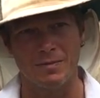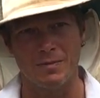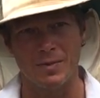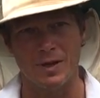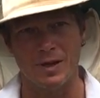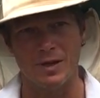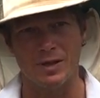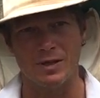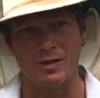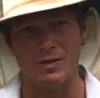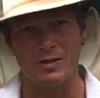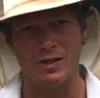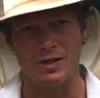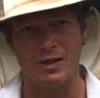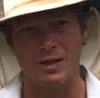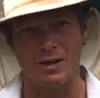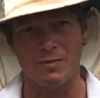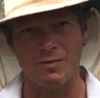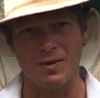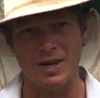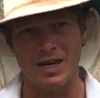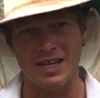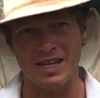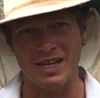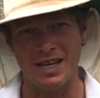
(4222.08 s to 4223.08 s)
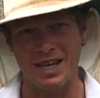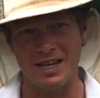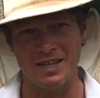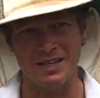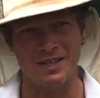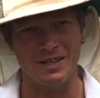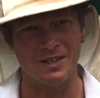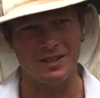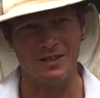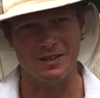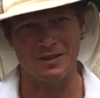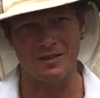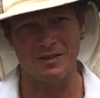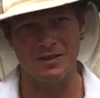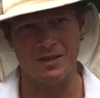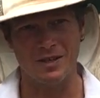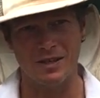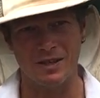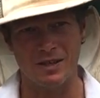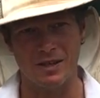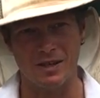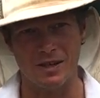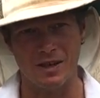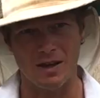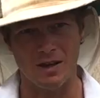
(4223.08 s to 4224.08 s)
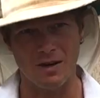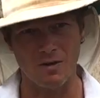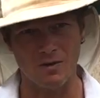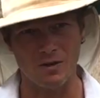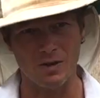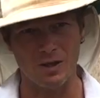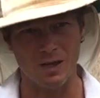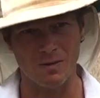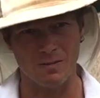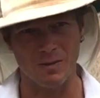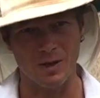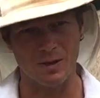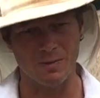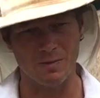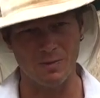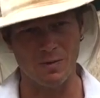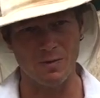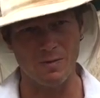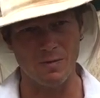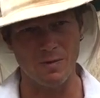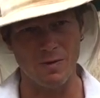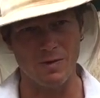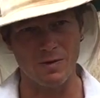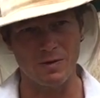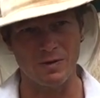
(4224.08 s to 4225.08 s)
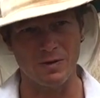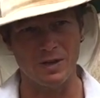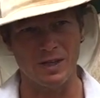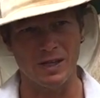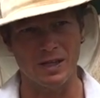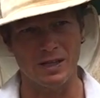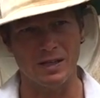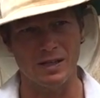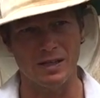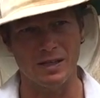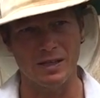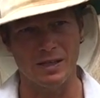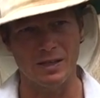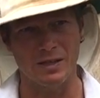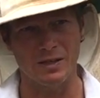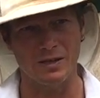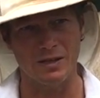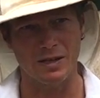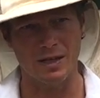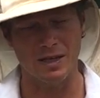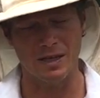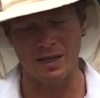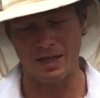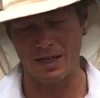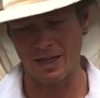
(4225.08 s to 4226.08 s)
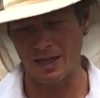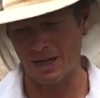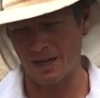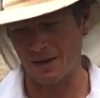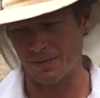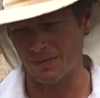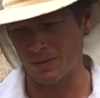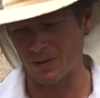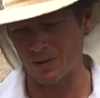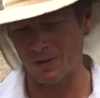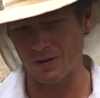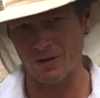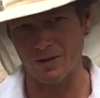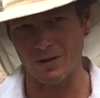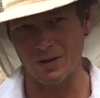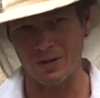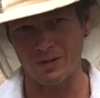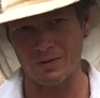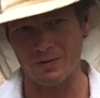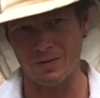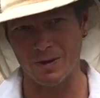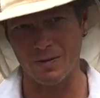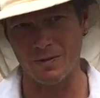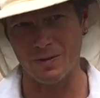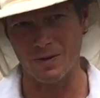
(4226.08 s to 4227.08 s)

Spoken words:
Because it's also a wetting agent too, because it holds so much more water in the soil as well.